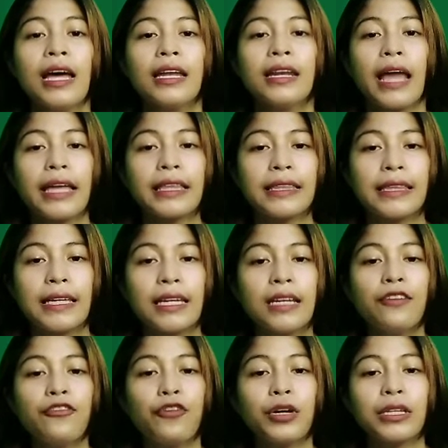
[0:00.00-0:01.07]

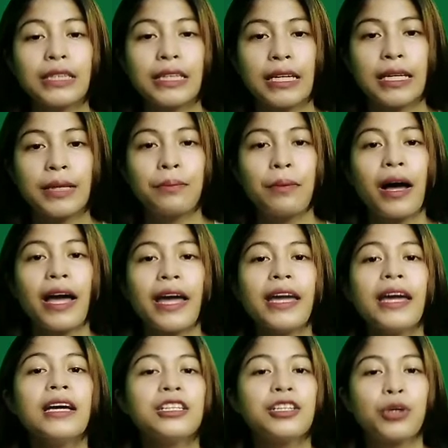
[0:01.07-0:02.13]
1914 by
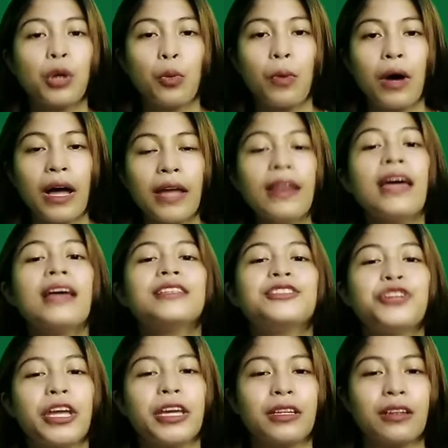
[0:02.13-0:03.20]
Roman
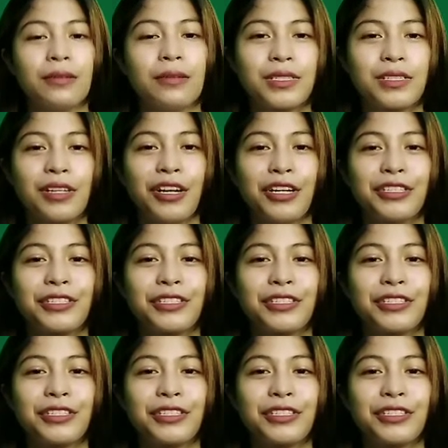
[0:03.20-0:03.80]
Jacobson.